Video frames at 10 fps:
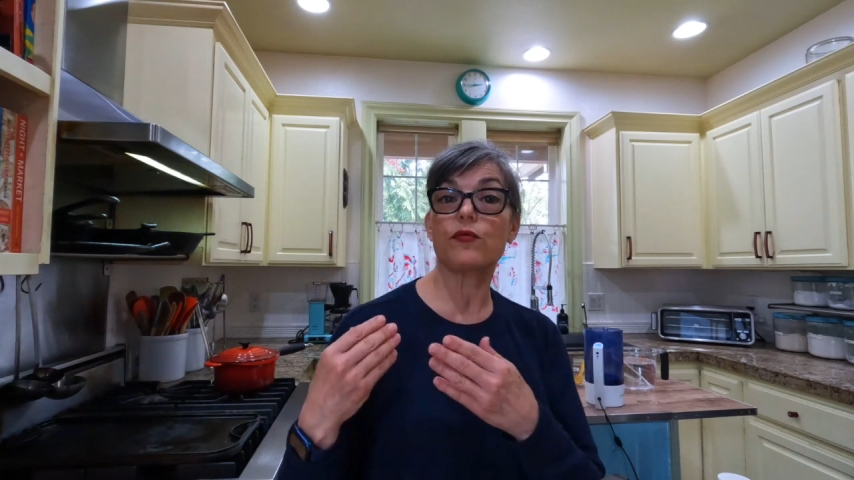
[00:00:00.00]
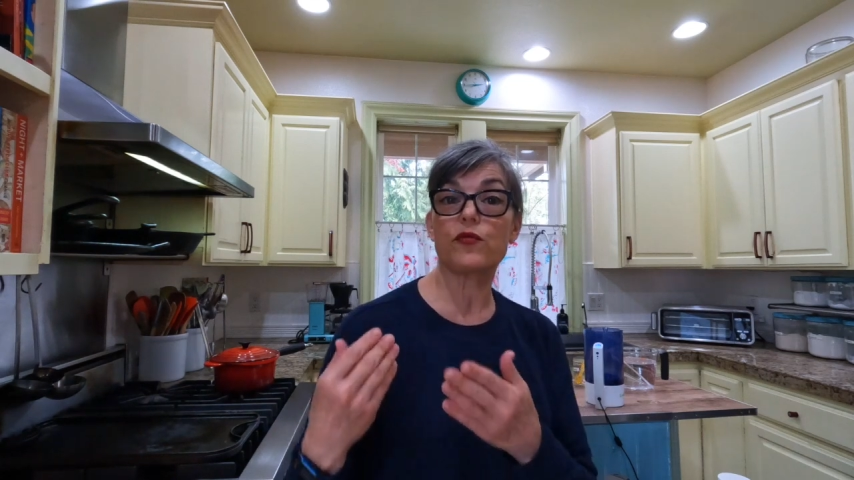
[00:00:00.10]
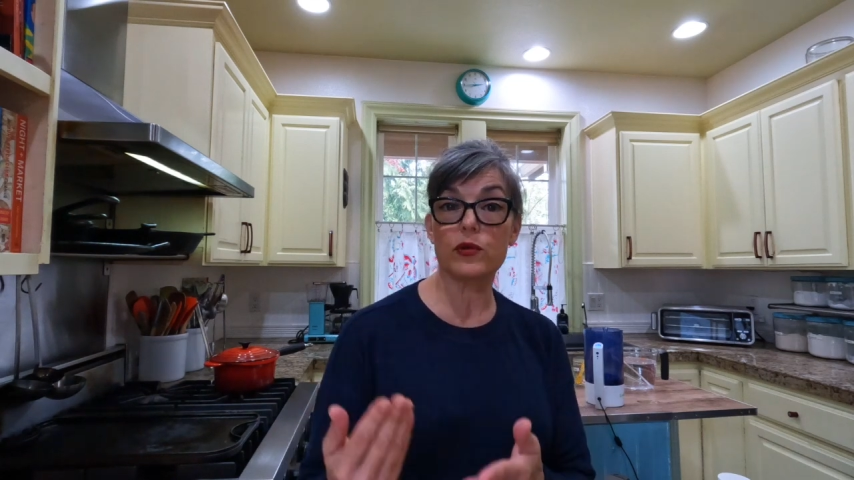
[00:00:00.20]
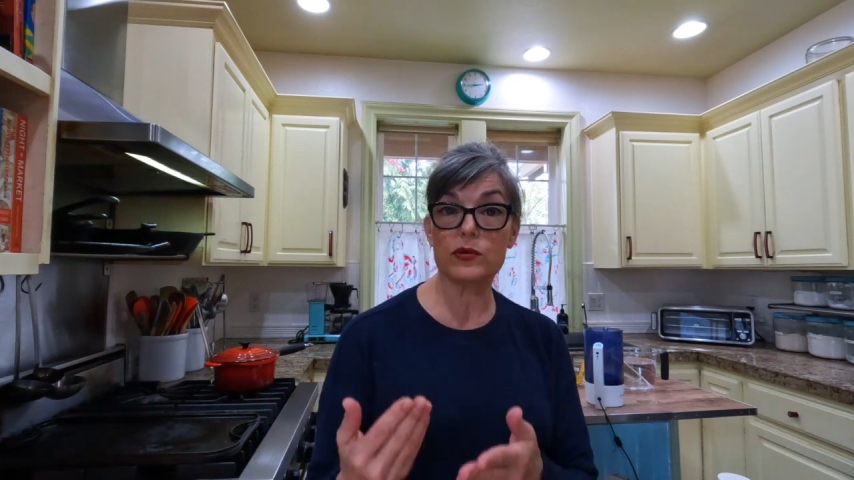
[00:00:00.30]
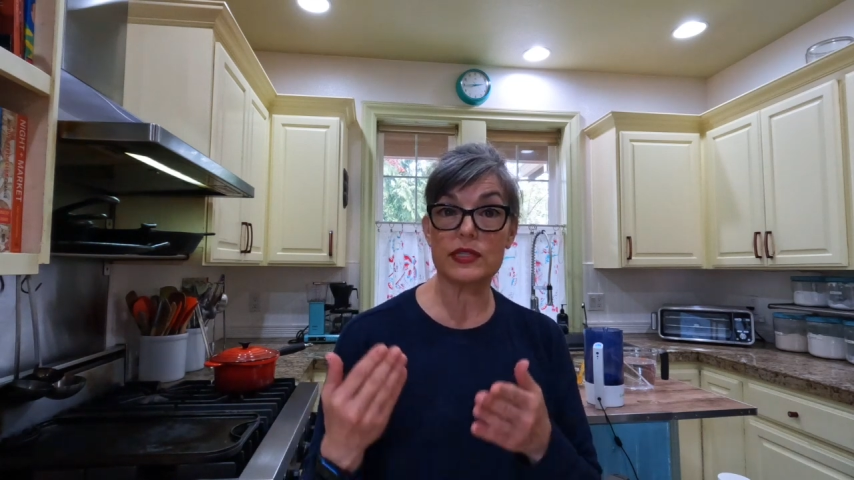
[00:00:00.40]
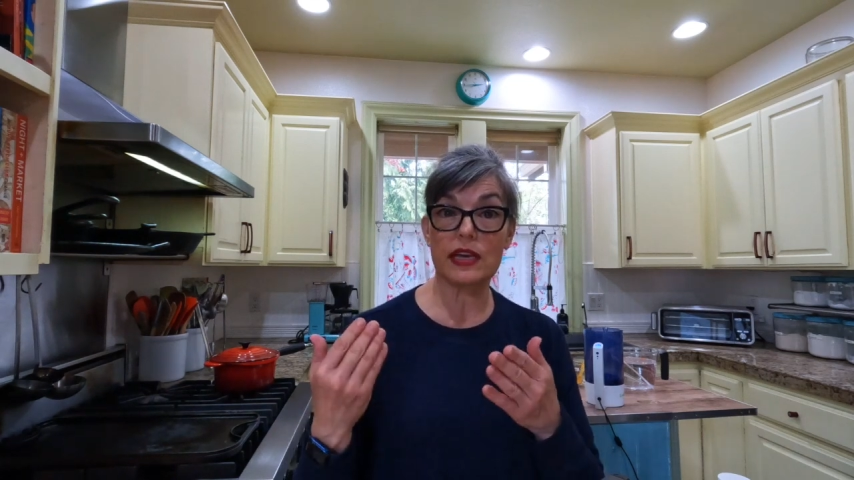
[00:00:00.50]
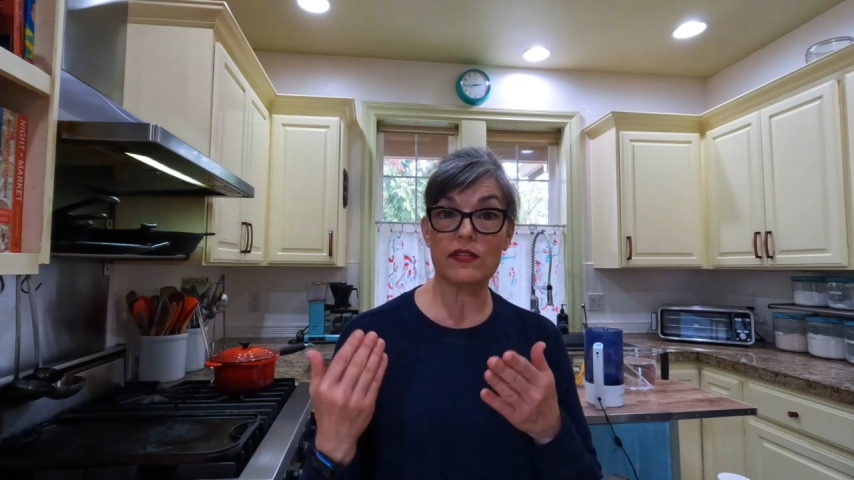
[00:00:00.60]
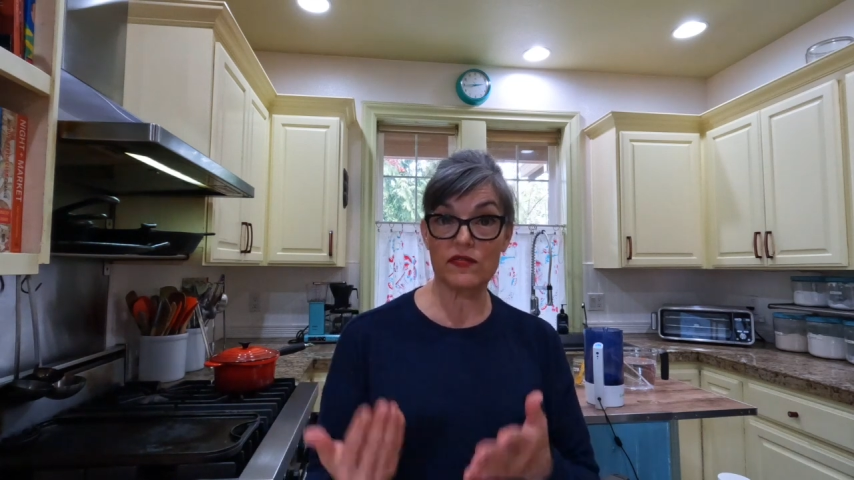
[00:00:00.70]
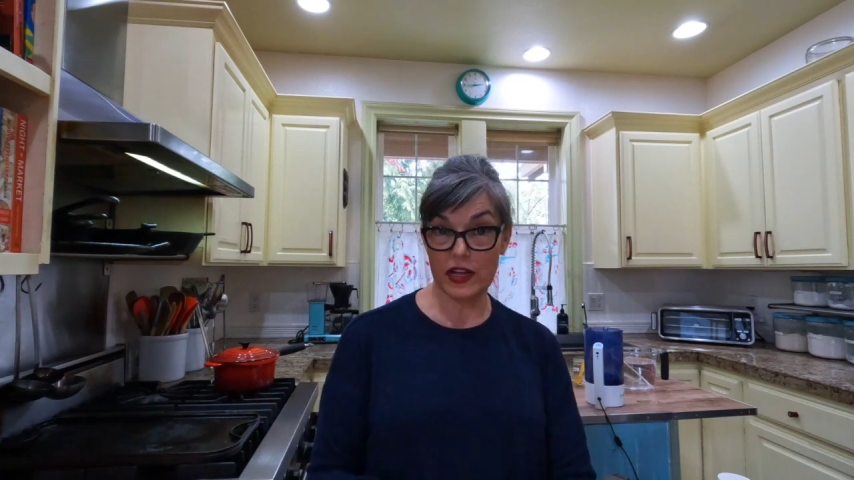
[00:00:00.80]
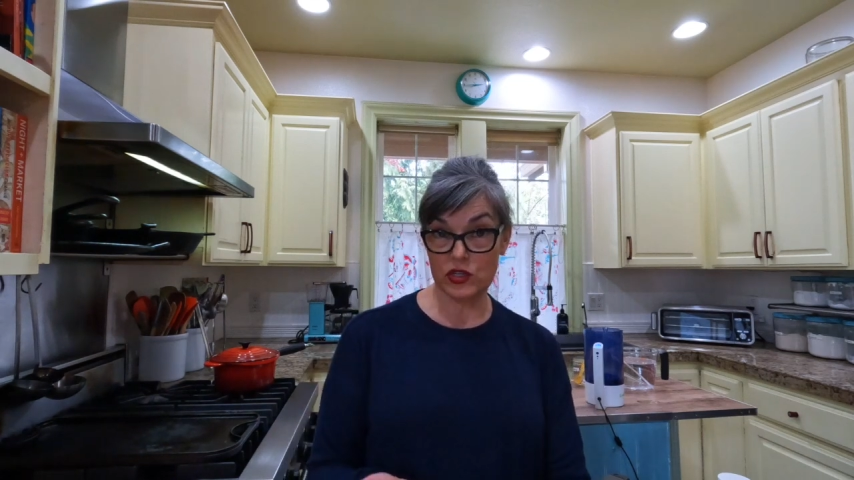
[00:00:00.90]
fruits
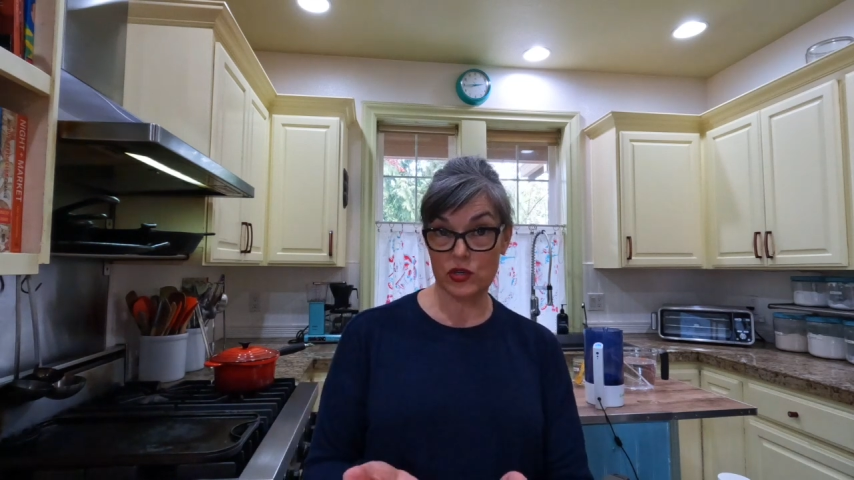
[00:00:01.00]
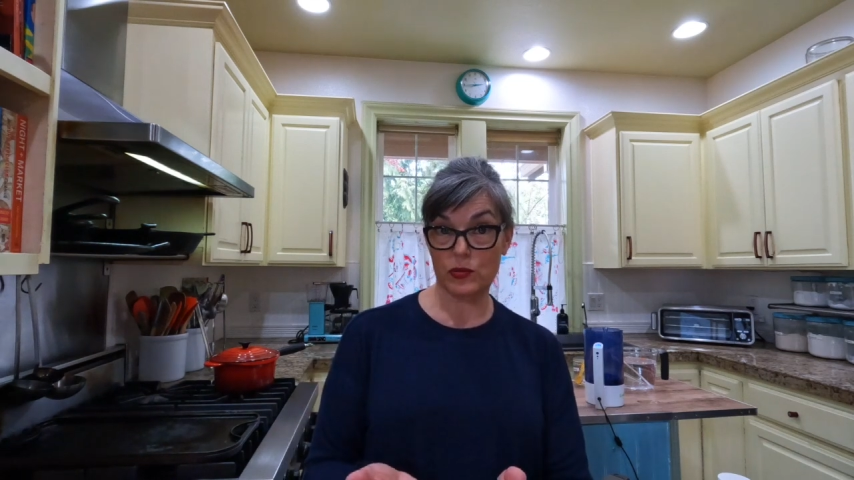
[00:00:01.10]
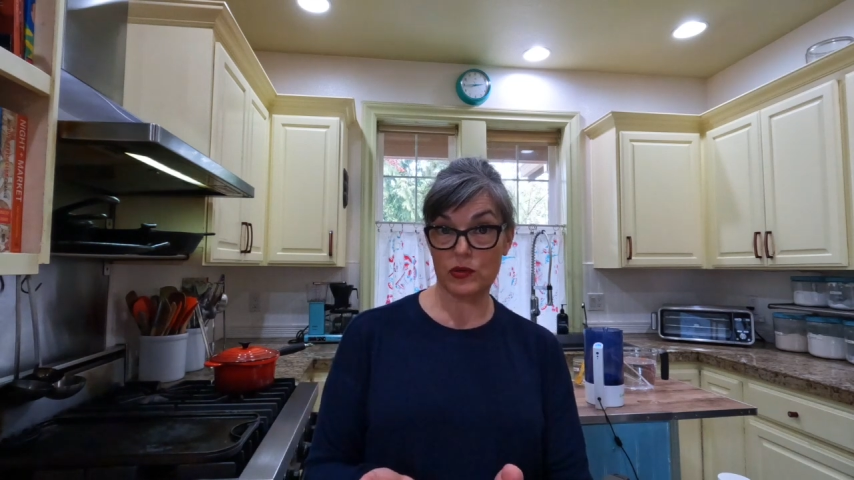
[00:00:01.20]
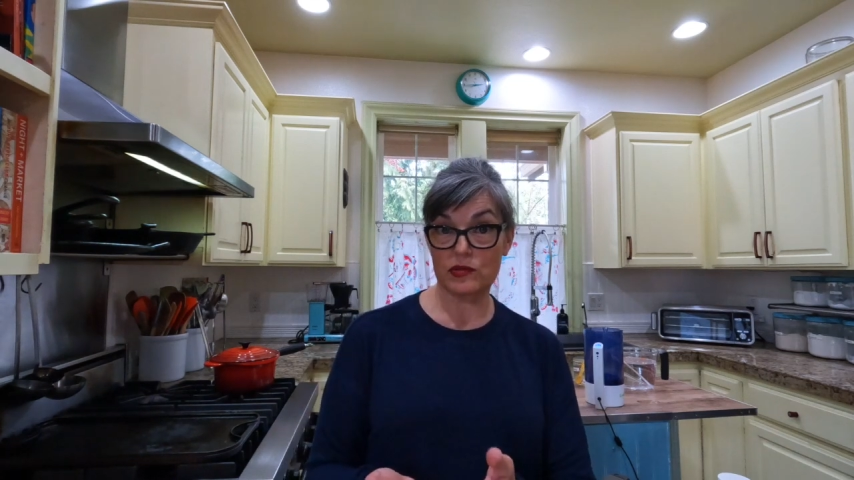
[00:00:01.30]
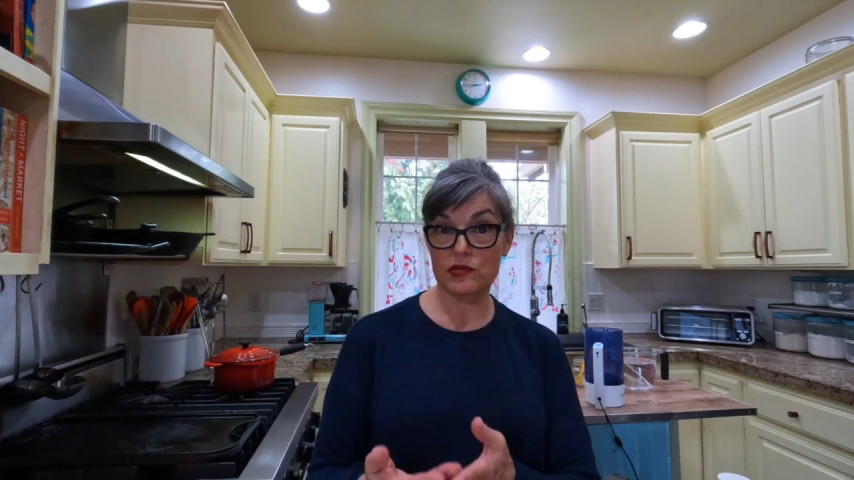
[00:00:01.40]
and vegetables.